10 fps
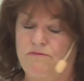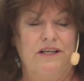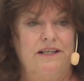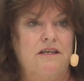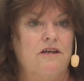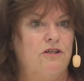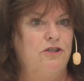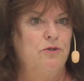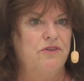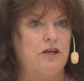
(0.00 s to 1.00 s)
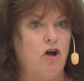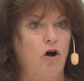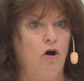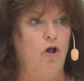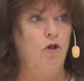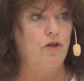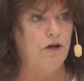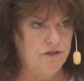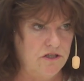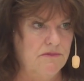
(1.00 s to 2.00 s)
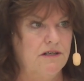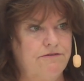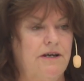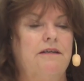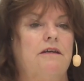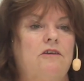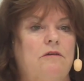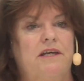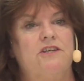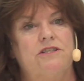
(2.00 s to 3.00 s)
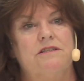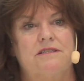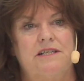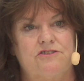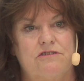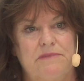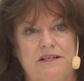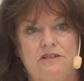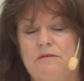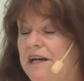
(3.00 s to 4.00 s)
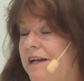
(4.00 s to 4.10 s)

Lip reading: really conclude that all non-humidified incubation is detrimental by